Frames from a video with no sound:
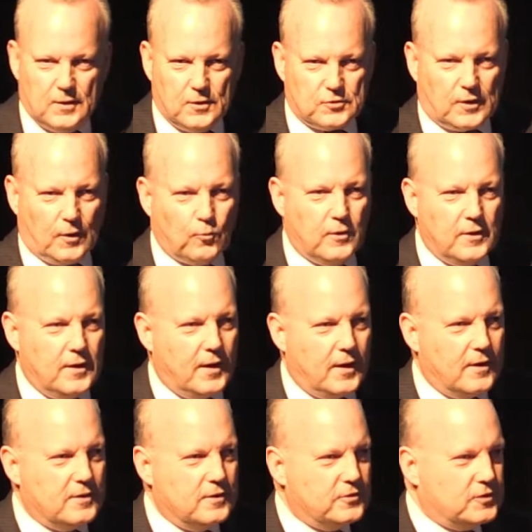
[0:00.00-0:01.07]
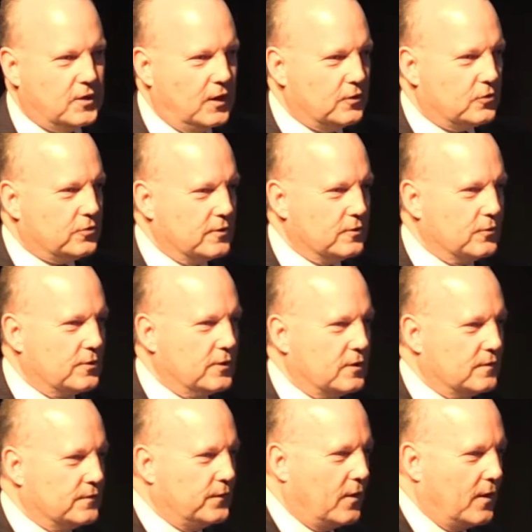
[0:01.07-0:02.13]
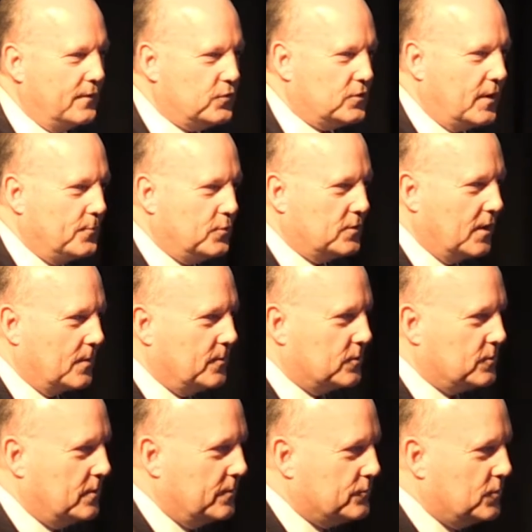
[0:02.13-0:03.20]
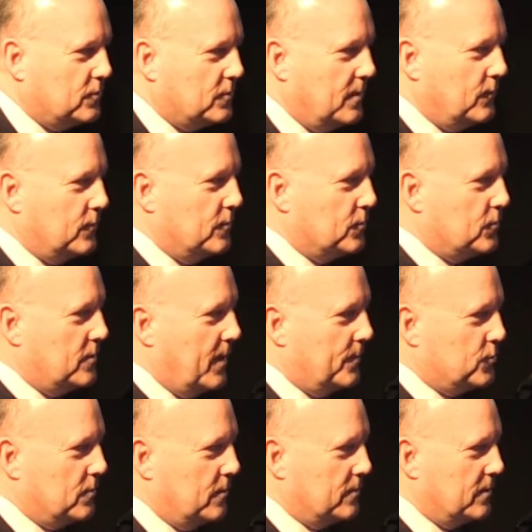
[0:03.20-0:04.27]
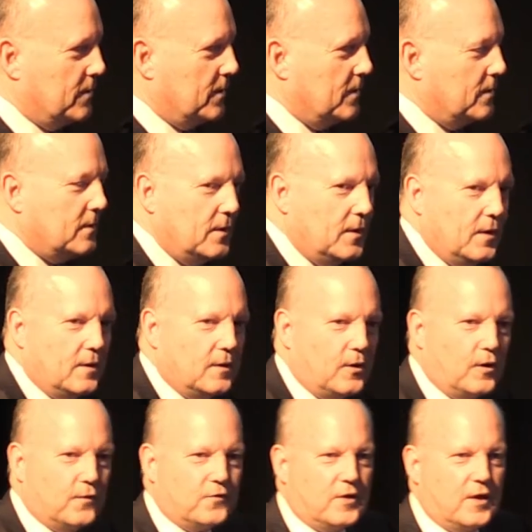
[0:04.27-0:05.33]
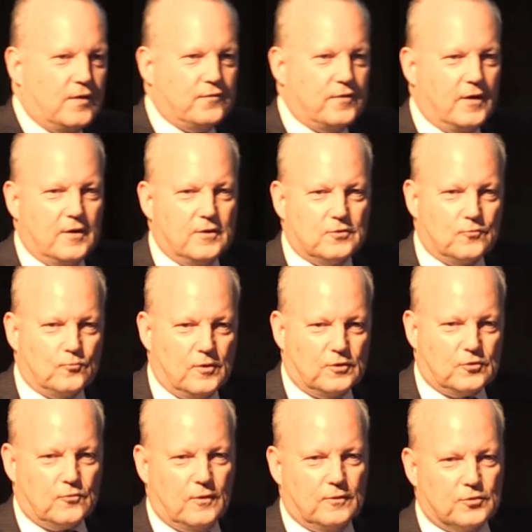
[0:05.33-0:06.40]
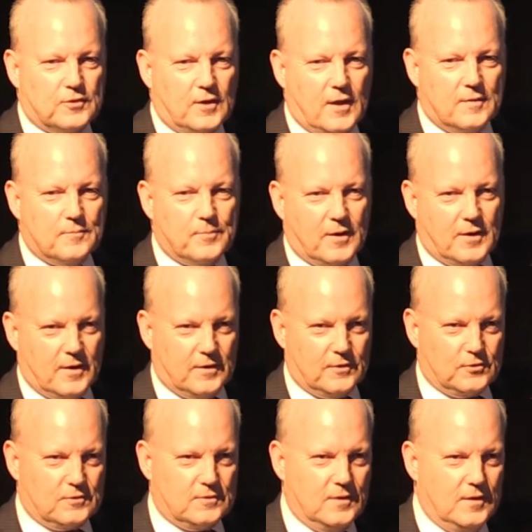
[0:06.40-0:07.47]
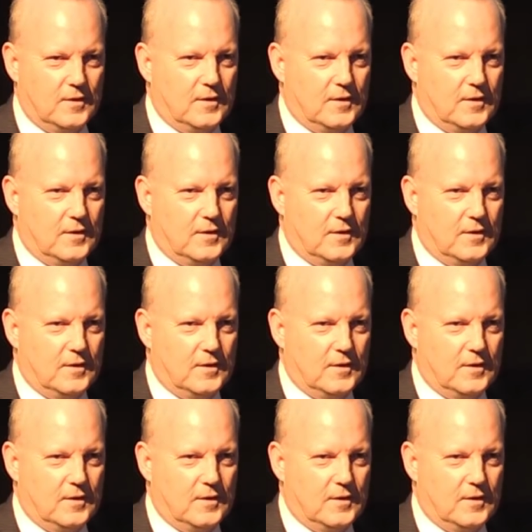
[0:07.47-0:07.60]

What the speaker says: So we are intensely looking at 5 sub-segments, and I've just given you a snapshot there of cafes, restaurants and bars.